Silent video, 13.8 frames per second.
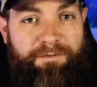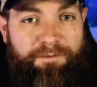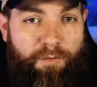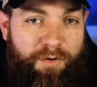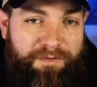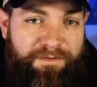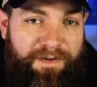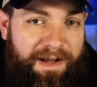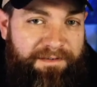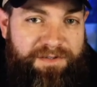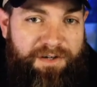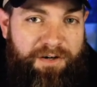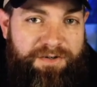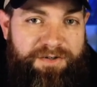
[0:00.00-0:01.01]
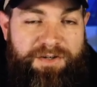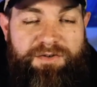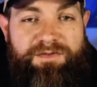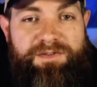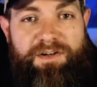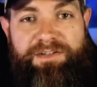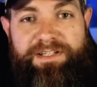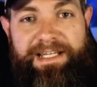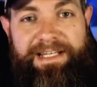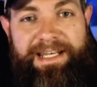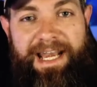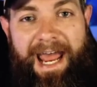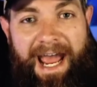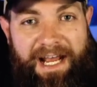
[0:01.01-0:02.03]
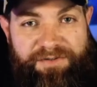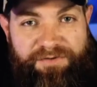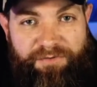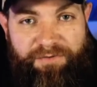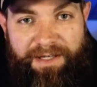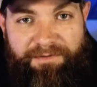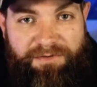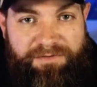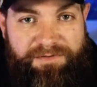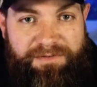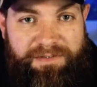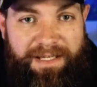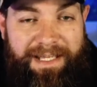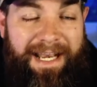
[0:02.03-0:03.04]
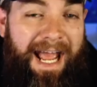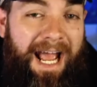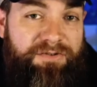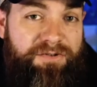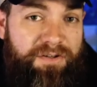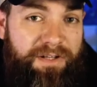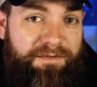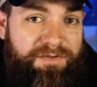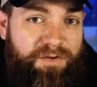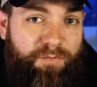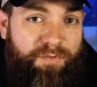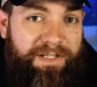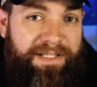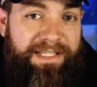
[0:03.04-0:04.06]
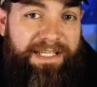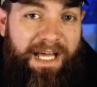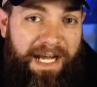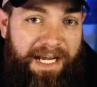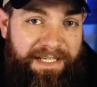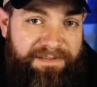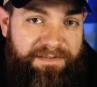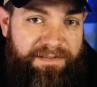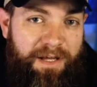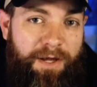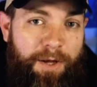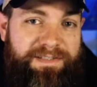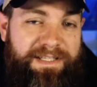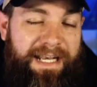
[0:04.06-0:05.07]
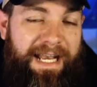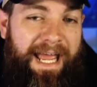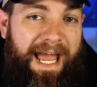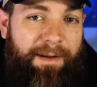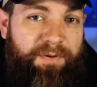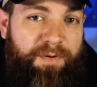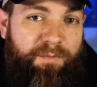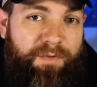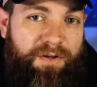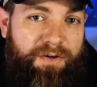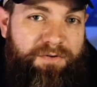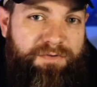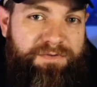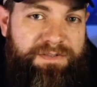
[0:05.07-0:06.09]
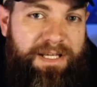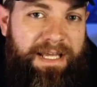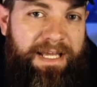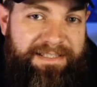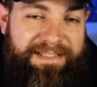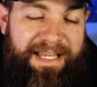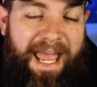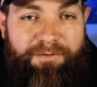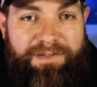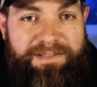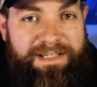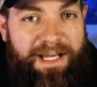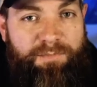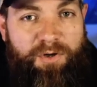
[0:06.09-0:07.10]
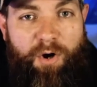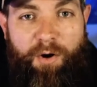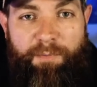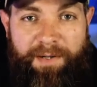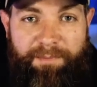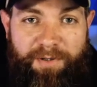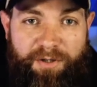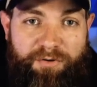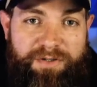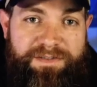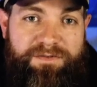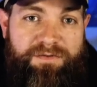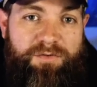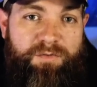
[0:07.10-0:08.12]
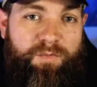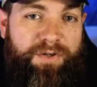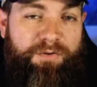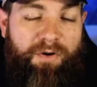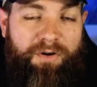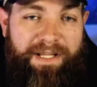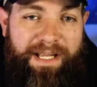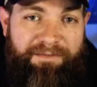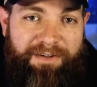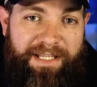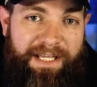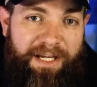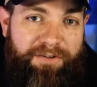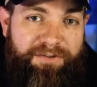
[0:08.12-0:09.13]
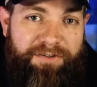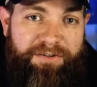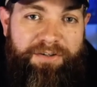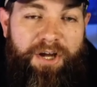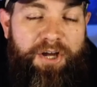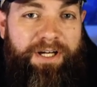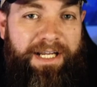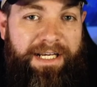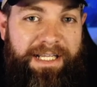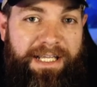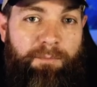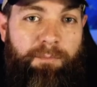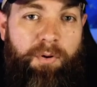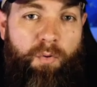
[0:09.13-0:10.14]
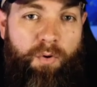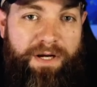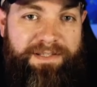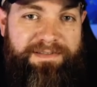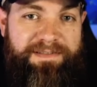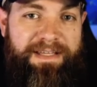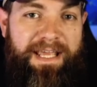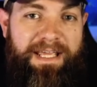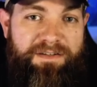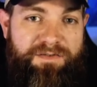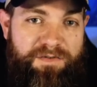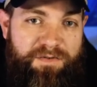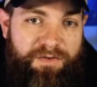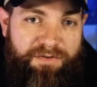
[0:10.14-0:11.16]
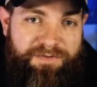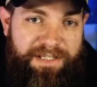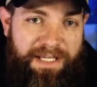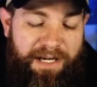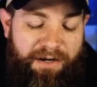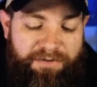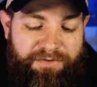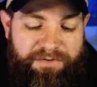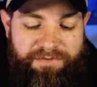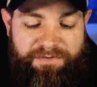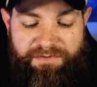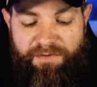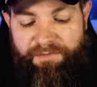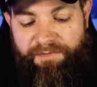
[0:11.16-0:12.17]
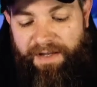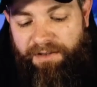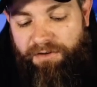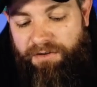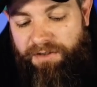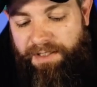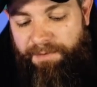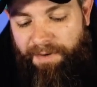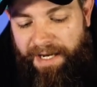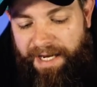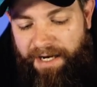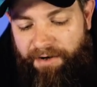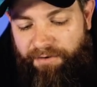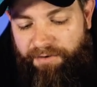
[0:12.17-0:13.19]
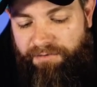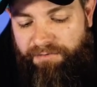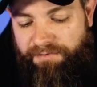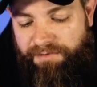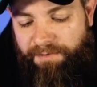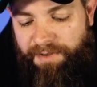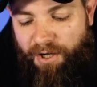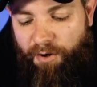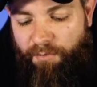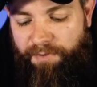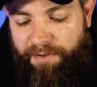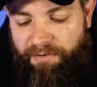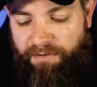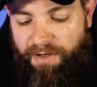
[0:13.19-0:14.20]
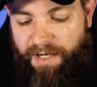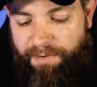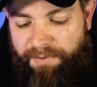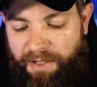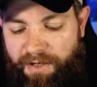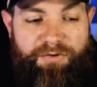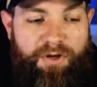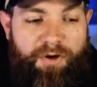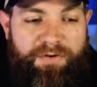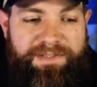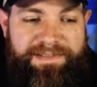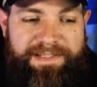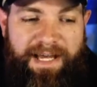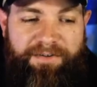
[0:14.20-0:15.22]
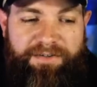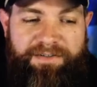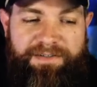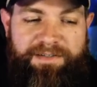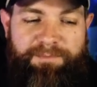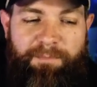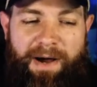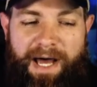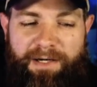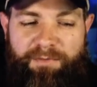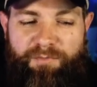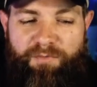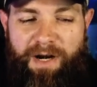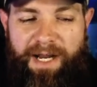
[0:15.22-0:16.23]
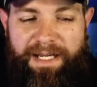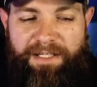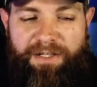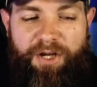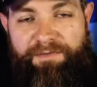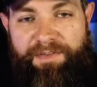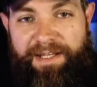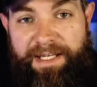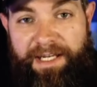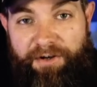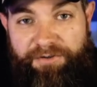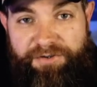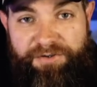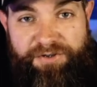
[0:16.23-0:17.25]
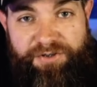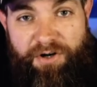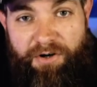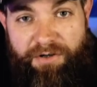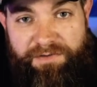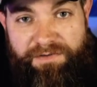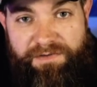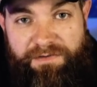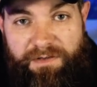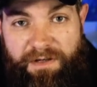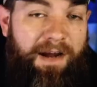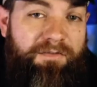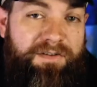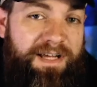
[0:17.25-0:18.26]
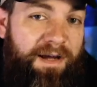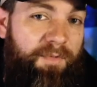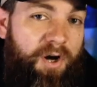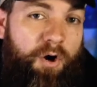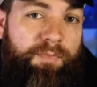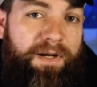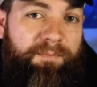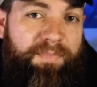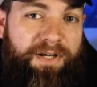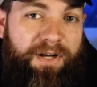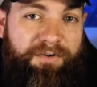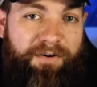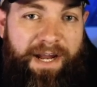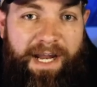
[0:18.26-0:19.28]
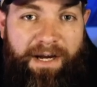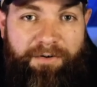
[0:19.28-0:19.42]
the 4 and 5 stars, you start to get in astral levels. And astral levels are really nice, but what's going to happen with those is every time you open up a crystal where you already have a character, you're going to get points into those characters. So if I look at my Ariel, let me open her up. You'll notice down here at the bottom right, you have the character shards. So every time I open up another